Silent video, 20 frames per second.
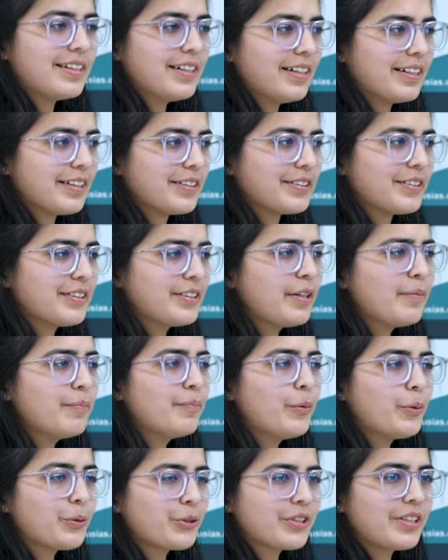Sir,
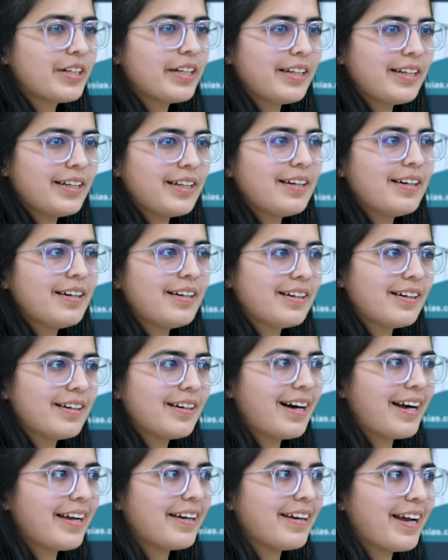mostly
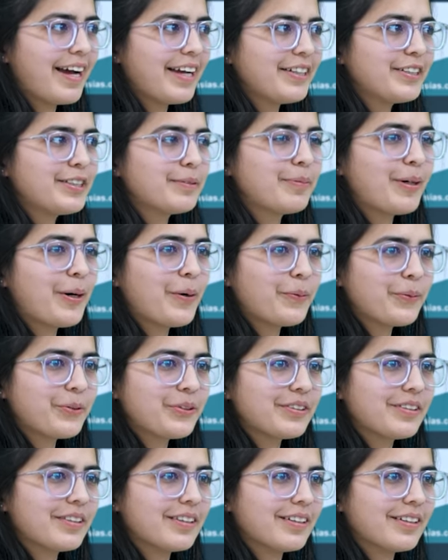I write about,
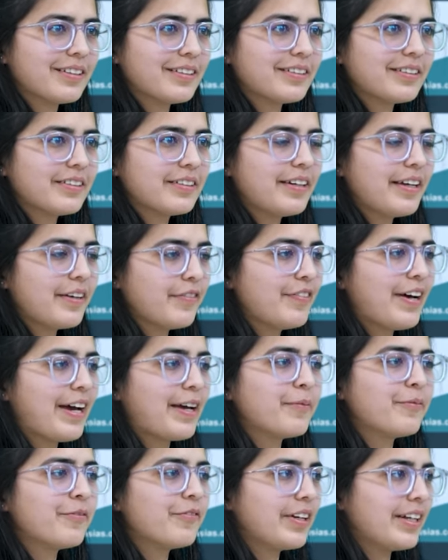if I
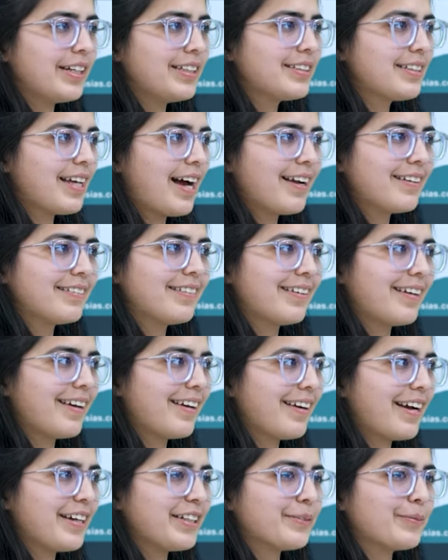am very sad, then
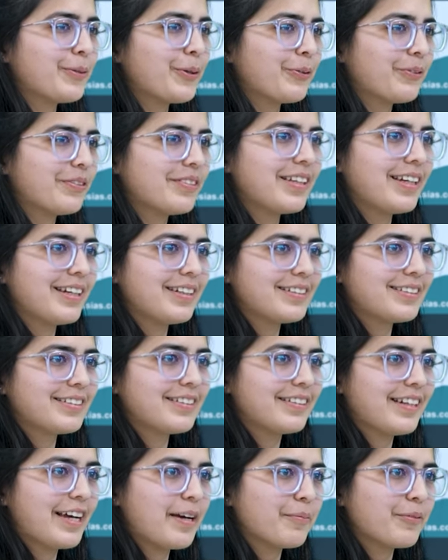I write about the things
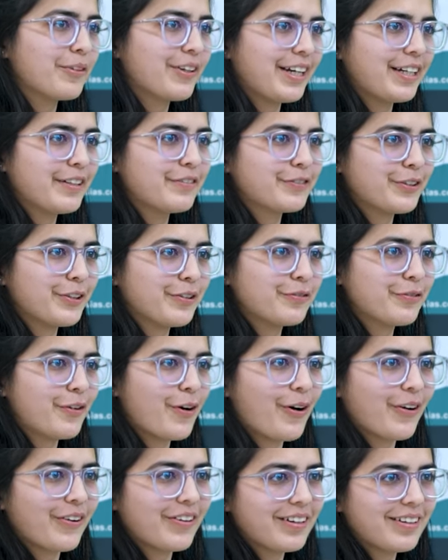that I am grateful
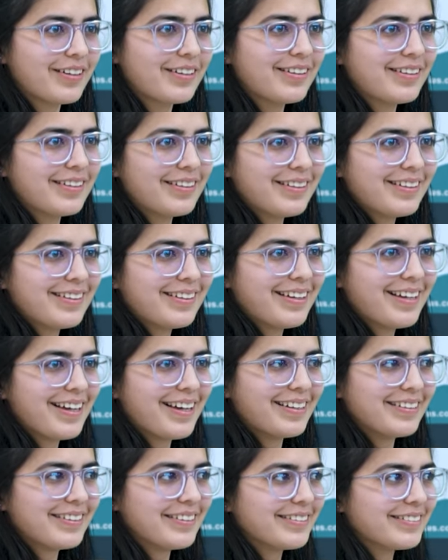for.
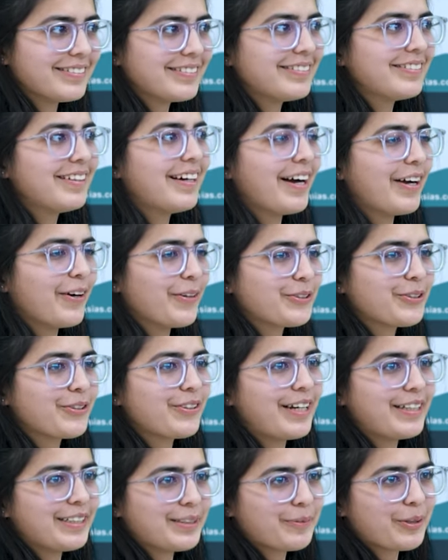And I also
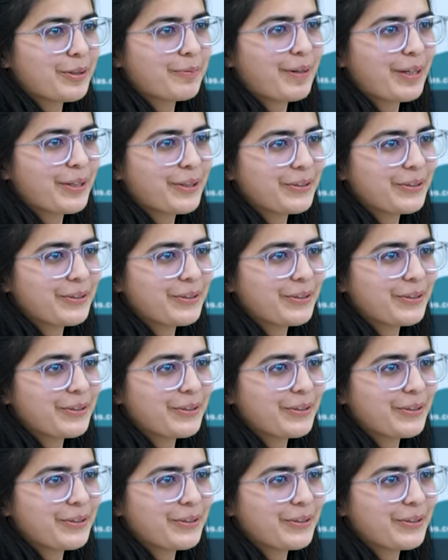write about my